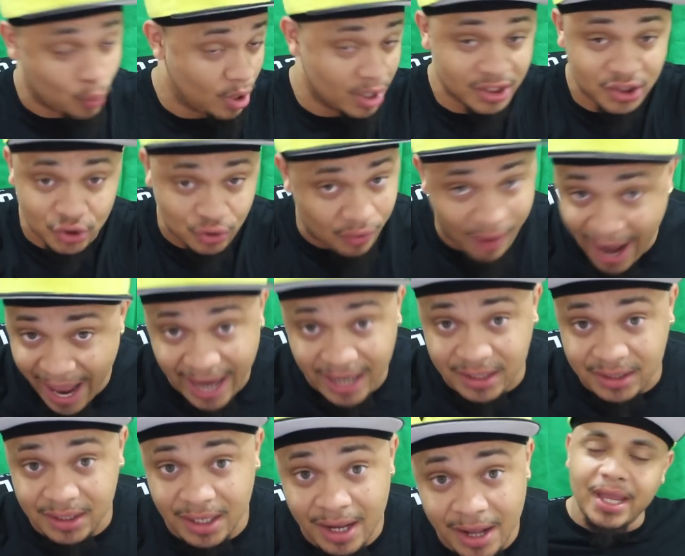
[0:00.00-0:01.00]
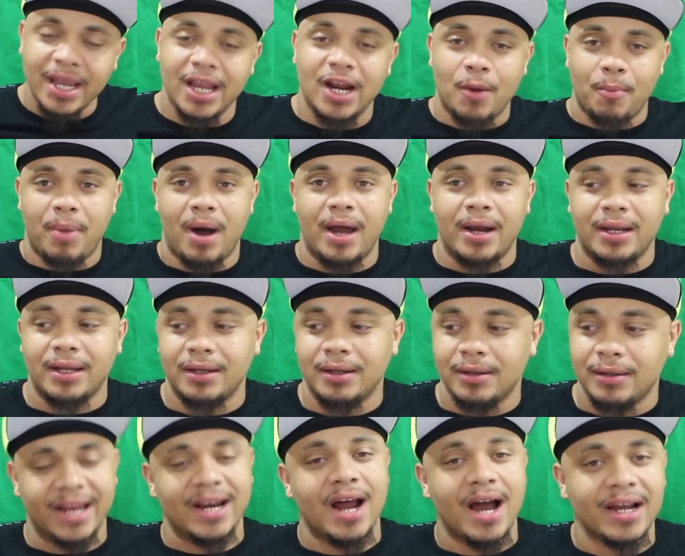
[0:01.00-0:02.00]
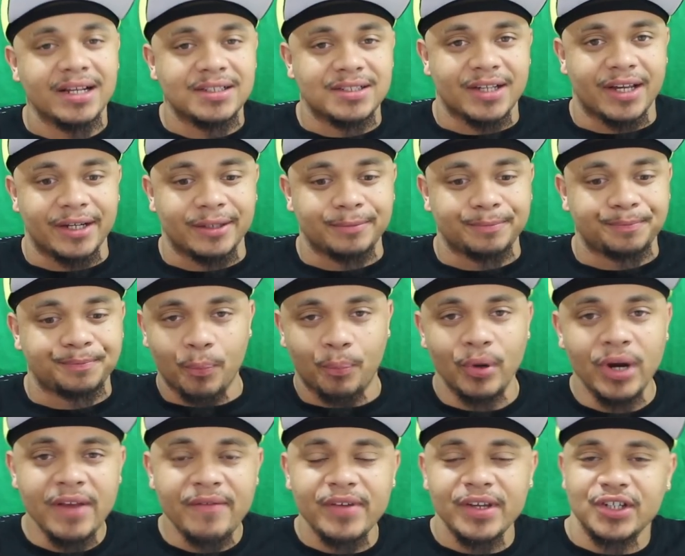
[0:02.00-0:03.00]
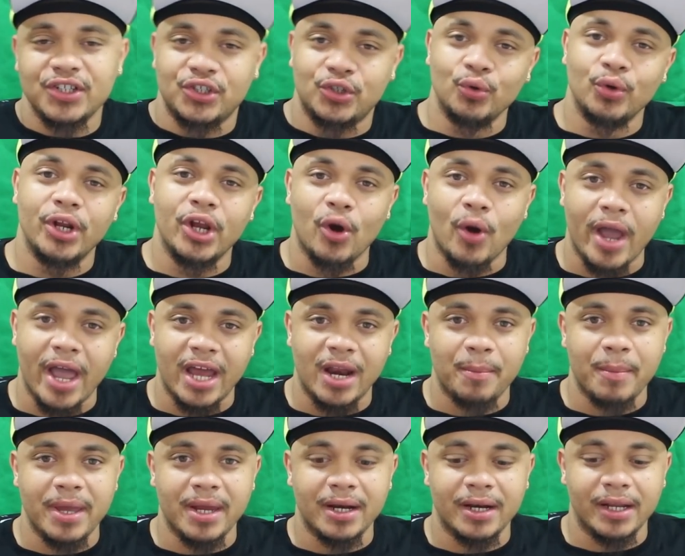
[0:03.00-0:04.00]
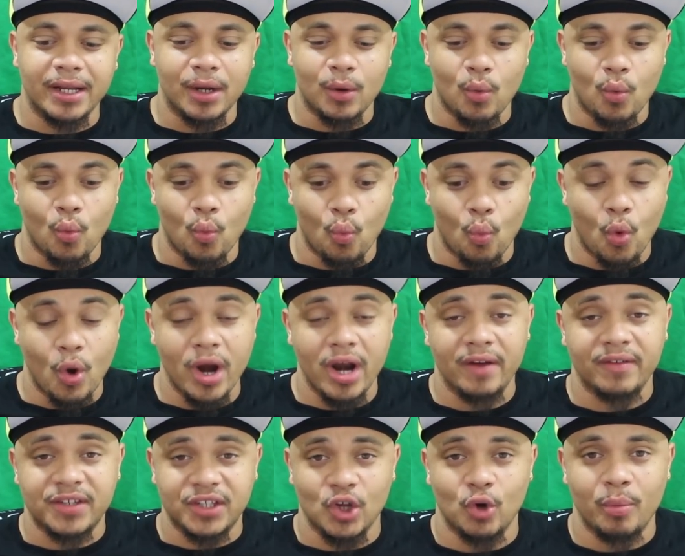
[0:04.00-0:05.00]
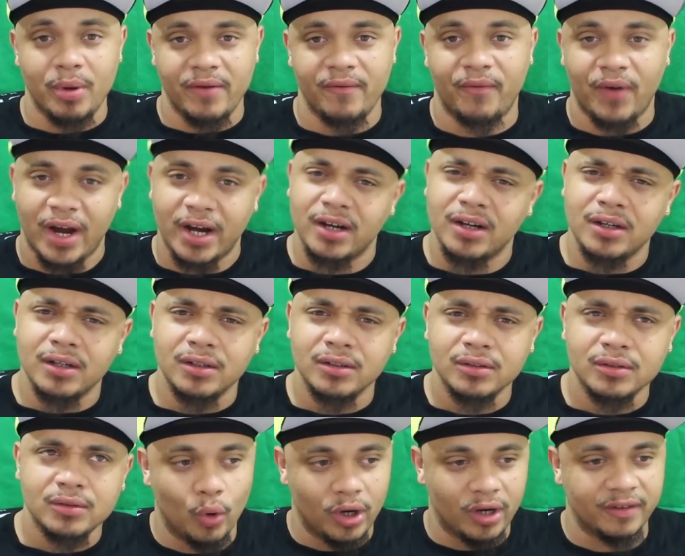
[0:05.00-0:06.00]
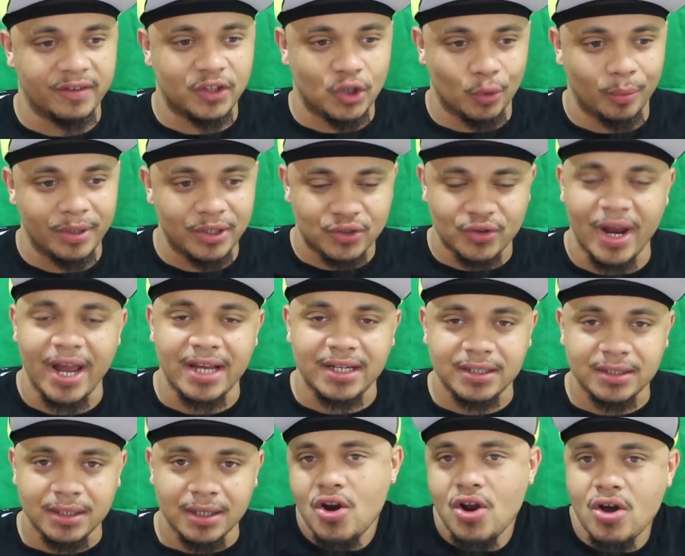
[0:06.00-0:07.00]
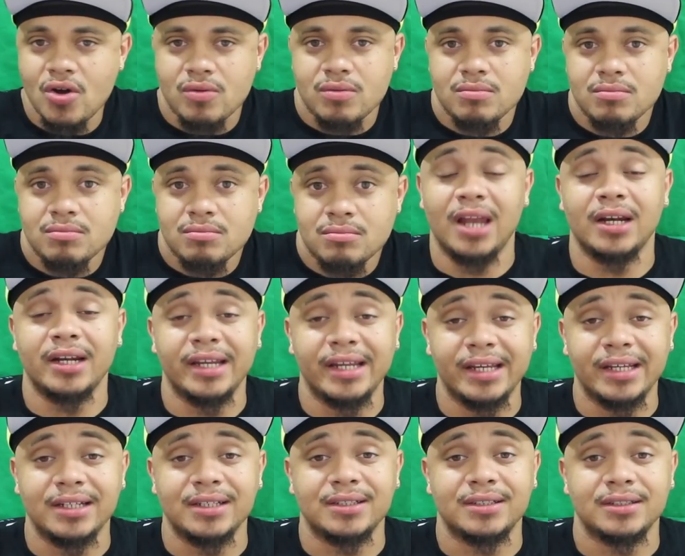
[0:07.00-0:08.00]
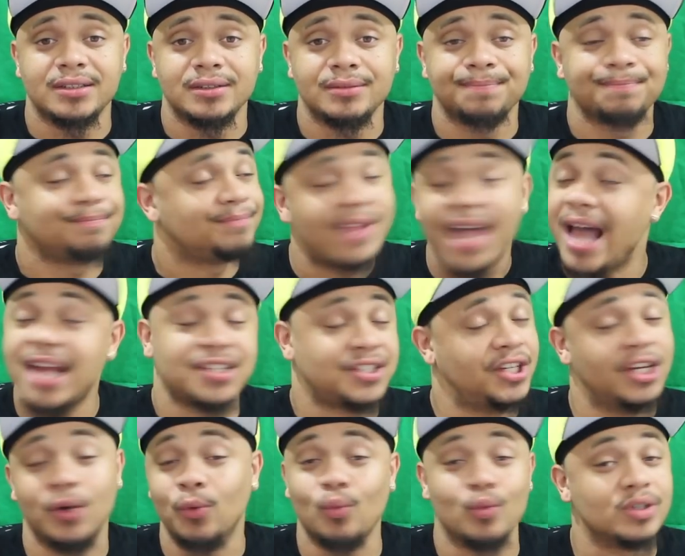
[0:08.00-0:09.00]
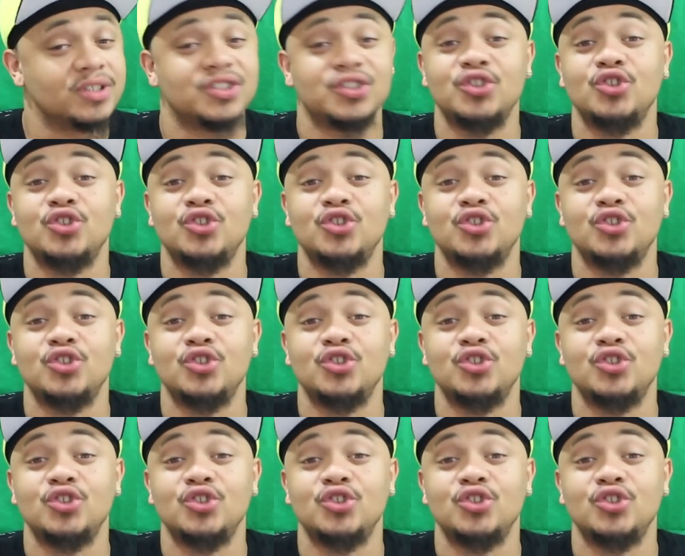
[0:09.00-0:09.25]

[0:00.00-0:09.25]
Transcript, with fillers: shit was trash. I'm thinking about it, like in hindsight. If the previous studio animated it, would it have still been fire? Or would it have still been trash? I don't know. Reality is, that shit